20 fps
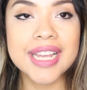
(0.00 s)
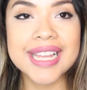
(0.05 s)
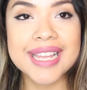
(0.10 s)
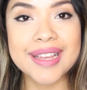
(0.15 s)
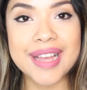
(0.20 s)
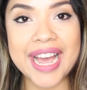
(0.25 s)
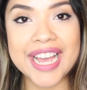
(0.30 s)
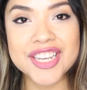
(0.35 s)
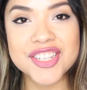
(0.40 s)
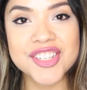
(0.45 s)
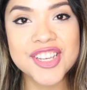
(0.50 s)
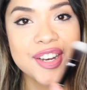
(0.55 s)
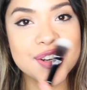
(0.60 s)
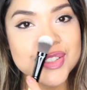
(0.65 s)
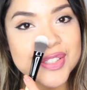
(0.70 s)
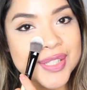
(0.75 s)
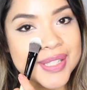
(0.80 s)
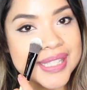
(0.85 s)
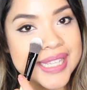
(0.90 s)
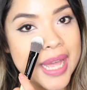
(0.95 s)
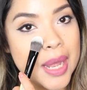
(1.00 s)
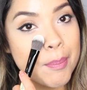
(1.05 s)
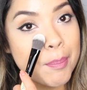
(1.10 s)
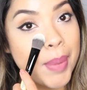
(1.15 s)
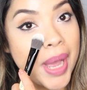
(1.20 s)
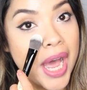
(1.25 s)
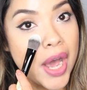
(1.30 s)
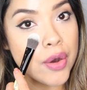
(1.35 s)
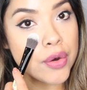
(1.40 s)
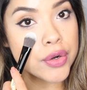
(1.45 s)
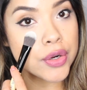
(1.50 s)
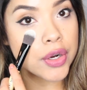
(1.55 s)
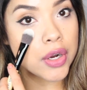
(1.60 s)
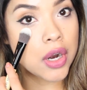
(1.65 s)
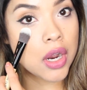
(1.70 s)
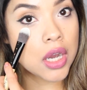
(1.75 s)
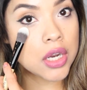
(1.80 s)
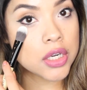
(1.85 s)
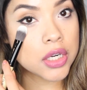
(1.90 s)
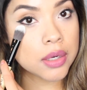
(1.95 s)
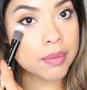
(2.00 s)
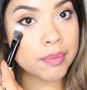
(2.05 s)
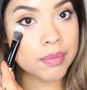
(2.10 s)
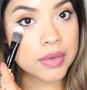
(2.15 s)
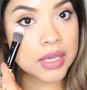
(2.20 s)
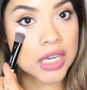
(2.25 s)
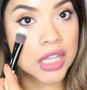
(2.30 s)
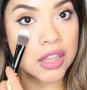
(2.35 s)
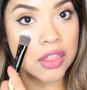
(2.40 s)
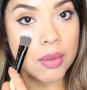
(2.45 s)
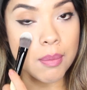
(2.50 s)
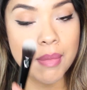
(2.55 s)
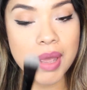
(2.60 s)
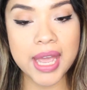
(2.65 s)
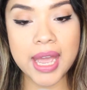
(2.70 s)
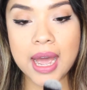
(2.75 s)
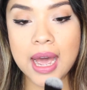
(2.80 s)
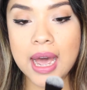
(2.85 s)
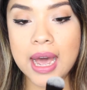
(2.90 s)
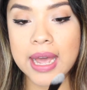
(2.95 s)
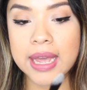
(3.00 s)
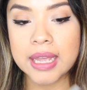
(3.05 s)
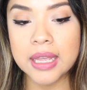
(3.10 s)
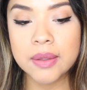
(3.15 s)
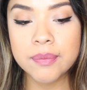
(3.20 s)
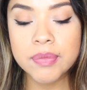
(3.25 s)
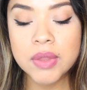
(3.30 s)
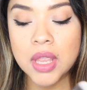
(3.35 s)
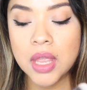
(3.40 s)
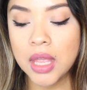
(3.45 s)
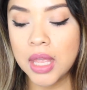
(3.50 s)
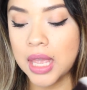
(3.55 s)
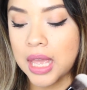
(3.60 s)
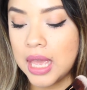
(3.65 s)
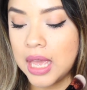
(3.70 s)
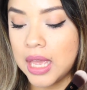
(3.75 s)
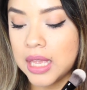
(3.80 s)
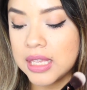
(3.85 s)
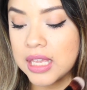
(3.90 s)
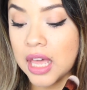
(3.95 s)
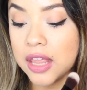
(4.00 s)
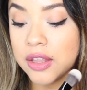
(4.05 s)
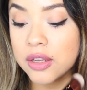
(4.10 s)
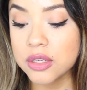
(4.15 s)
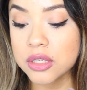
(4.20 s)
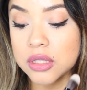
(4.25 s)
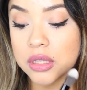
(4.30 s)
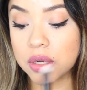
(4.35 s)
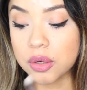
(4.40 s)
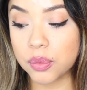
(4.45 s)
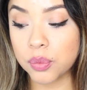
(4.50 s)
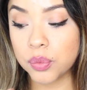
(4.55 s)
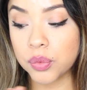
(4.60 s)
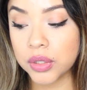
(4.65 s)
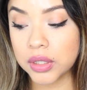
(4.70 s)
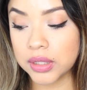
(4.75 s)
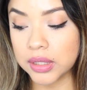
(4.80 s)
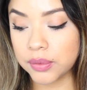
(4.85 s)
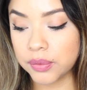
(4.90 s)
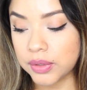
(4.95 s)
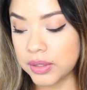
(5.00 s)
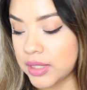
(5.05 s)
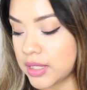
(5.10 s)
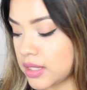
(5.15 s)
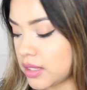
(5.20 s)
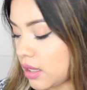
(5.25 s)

not eyeshadow, to set powder underneath my eye. And yeah, they're, they're really, really